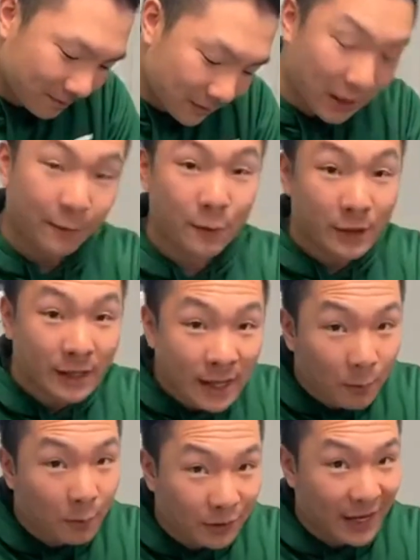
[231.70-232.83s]
If you need help
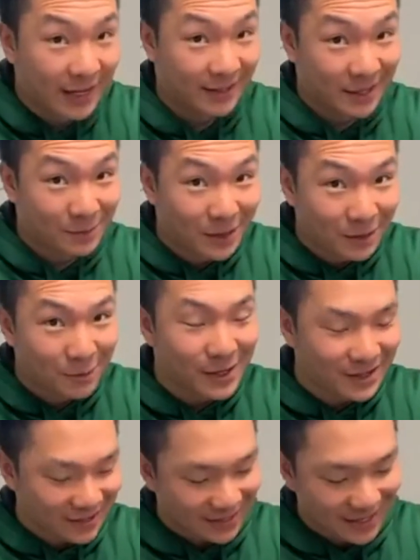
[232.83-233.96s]
with anything, by the way,
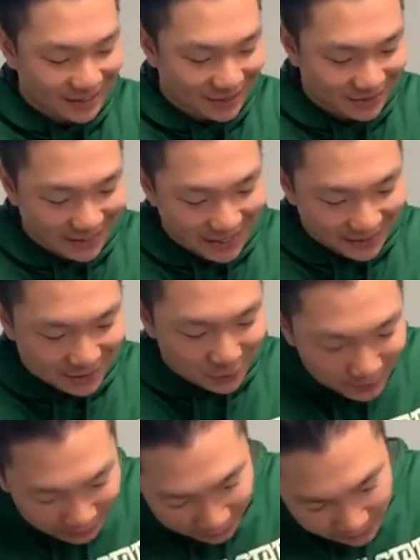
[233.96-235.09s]
ask your
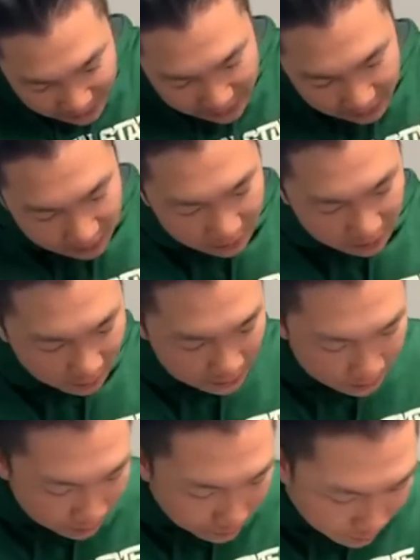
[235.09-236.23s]
parents or
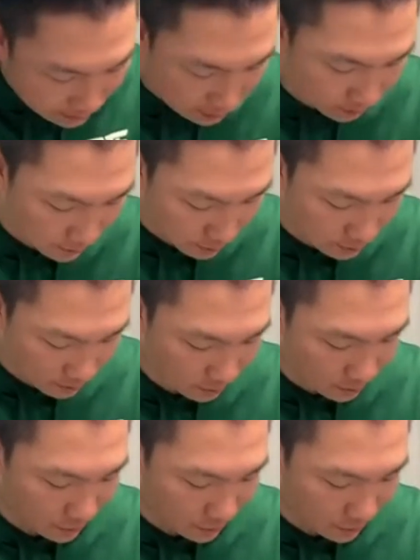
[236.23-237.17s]
someone who can help you, who's